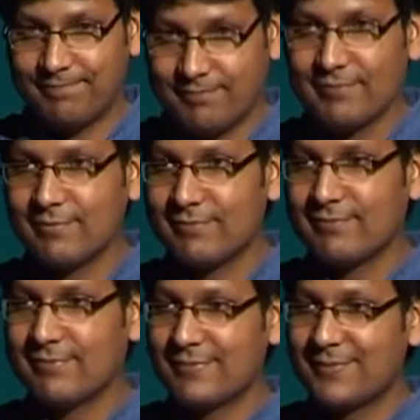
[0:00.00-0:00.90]

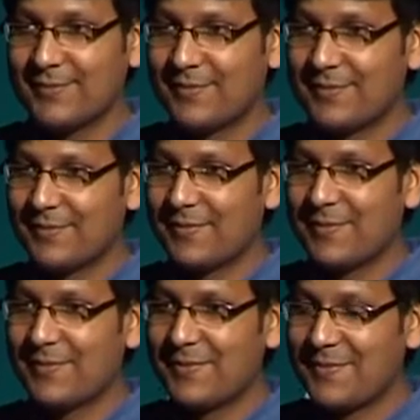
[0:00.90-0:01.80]

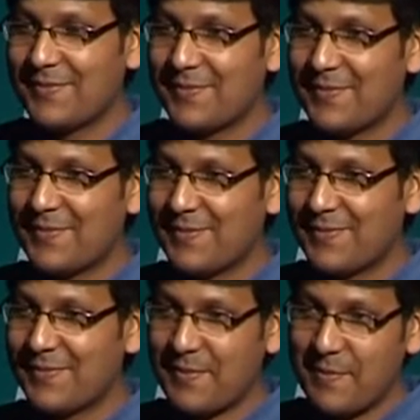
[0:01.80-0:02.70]

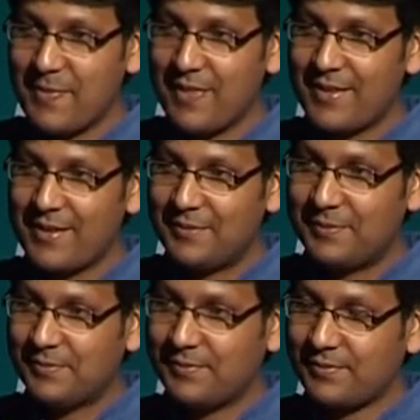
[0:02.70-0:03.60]

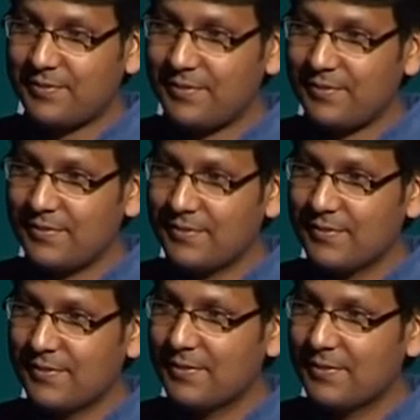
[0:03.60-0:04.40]
Nobody speaks.